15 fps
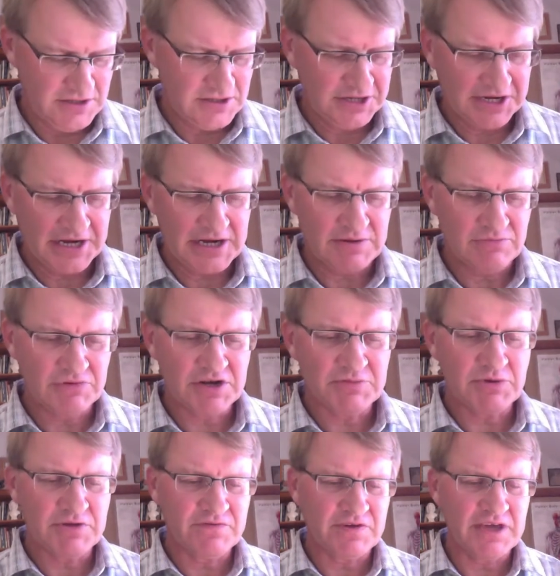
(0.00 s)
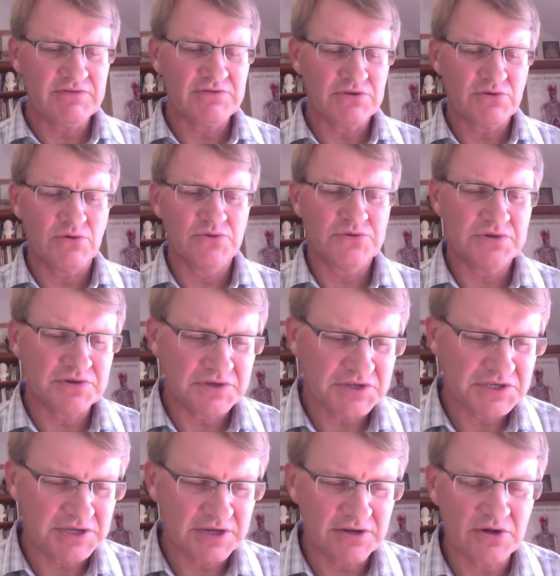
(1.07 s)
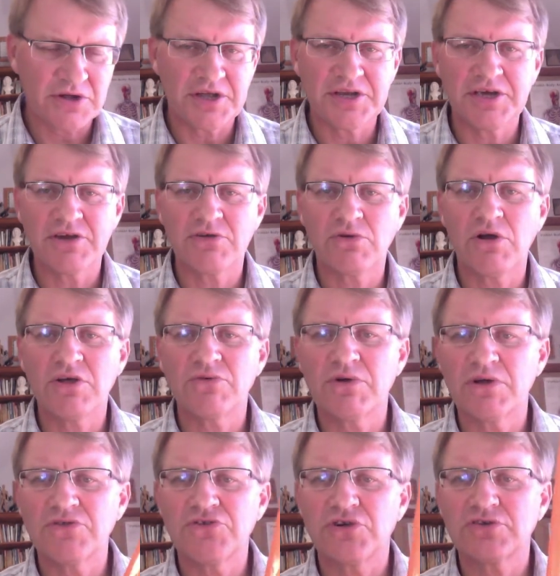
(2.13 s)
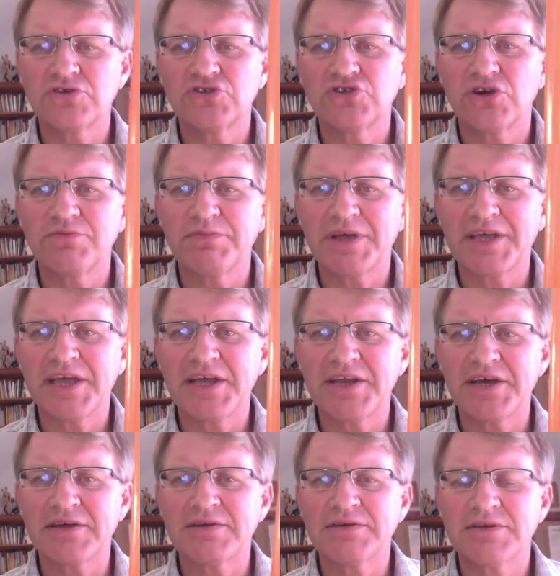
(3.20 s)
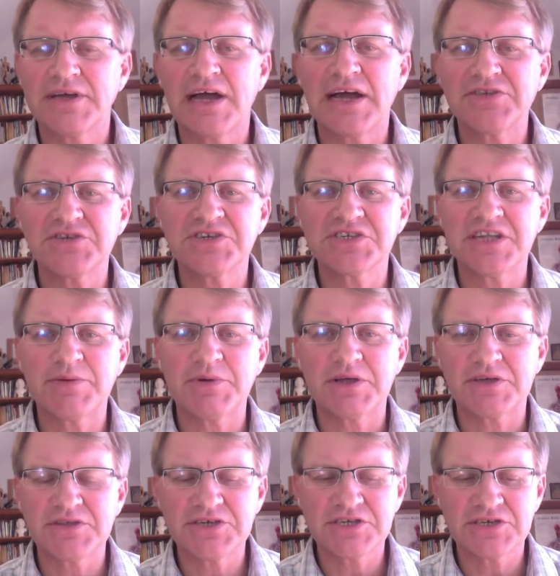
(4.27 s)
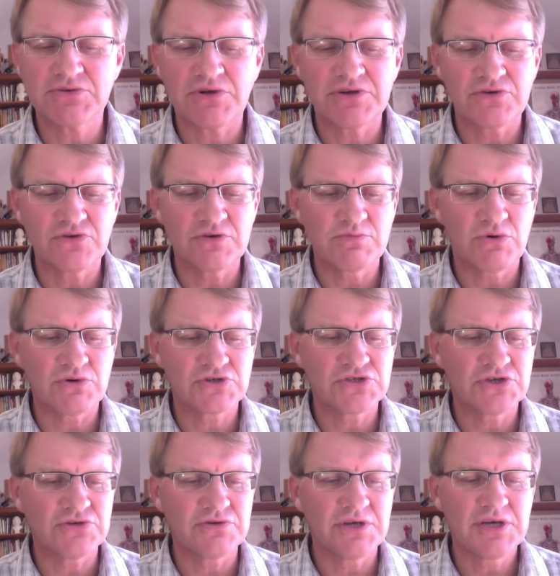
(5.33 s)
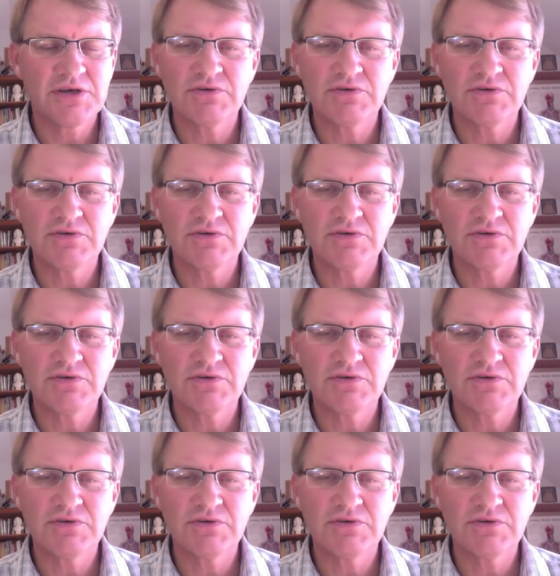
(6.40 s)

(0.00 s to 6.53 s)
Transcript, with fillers: Uh, one of my favourite authors, a guy I know quite well, Dr. John McKenna, Hard to Stomach. This is quite a good book too.